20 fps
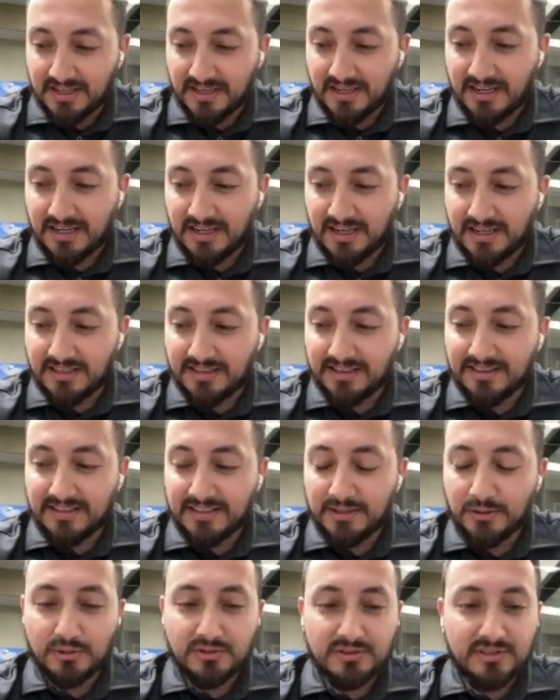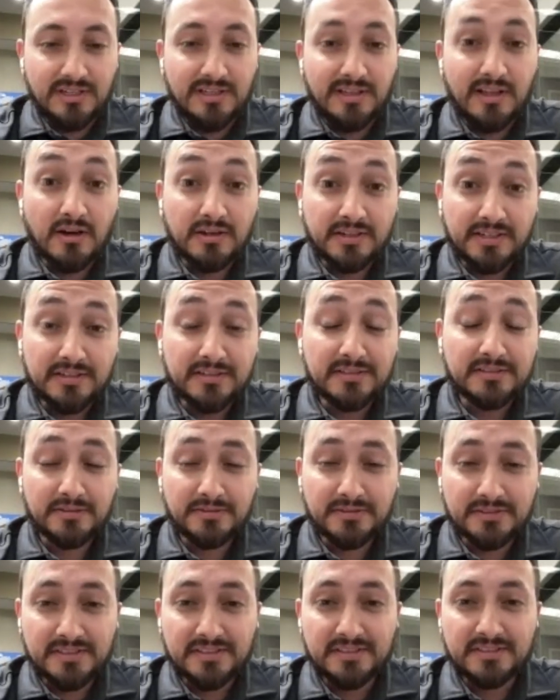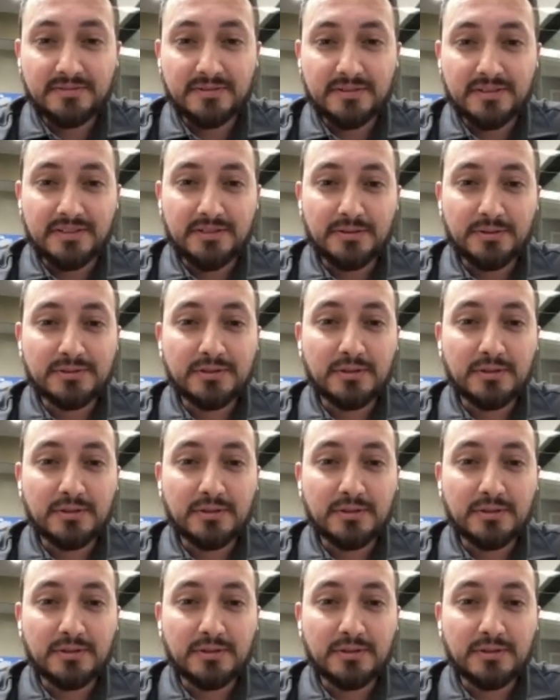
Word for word: Uh, it was a uh, lawn care services for the U.S.